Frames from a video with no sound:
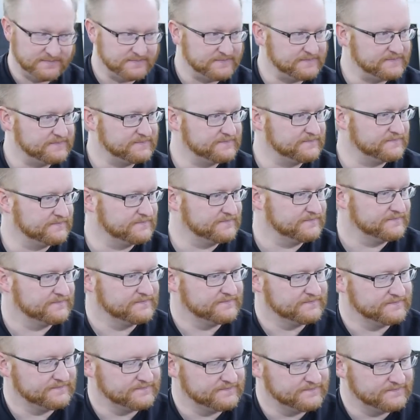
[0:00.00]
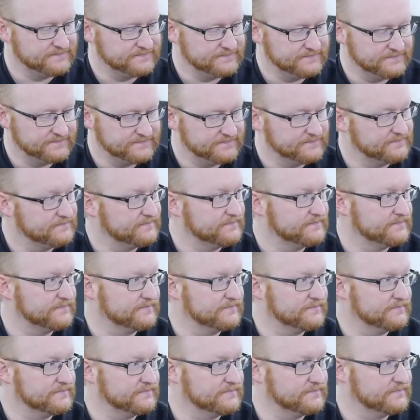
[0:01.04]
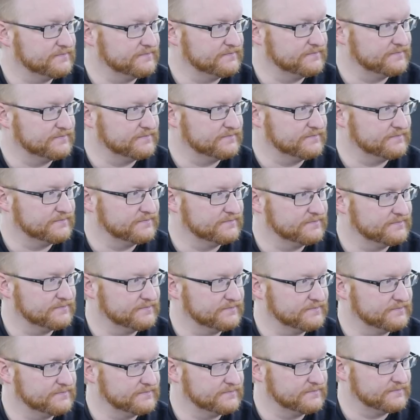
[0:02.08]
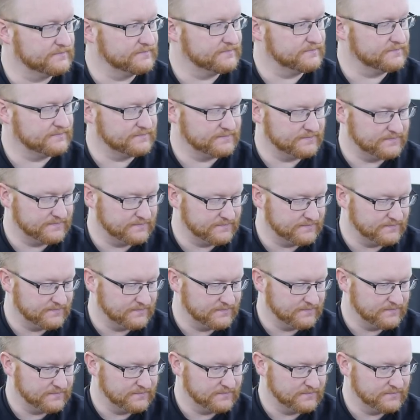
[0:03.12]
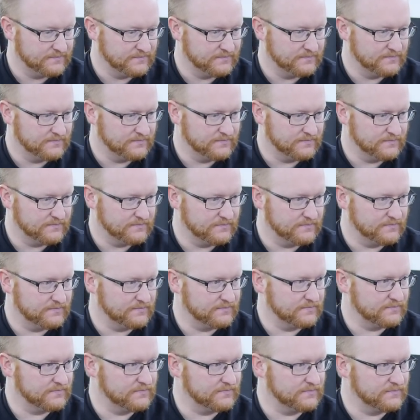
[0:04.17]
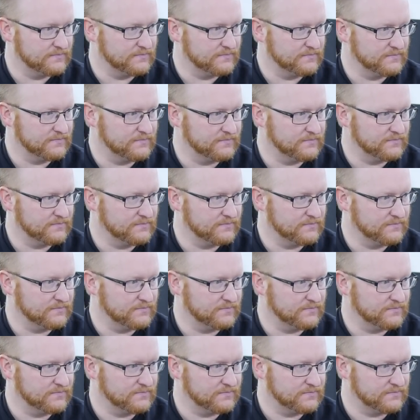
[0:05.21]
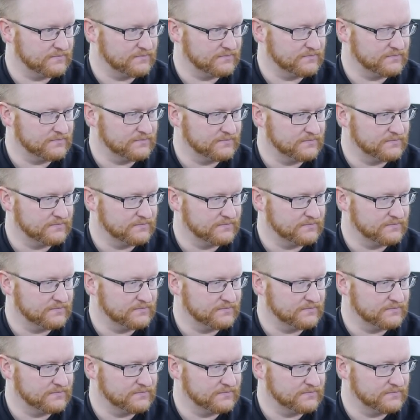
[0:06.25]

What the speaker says: (not speaking)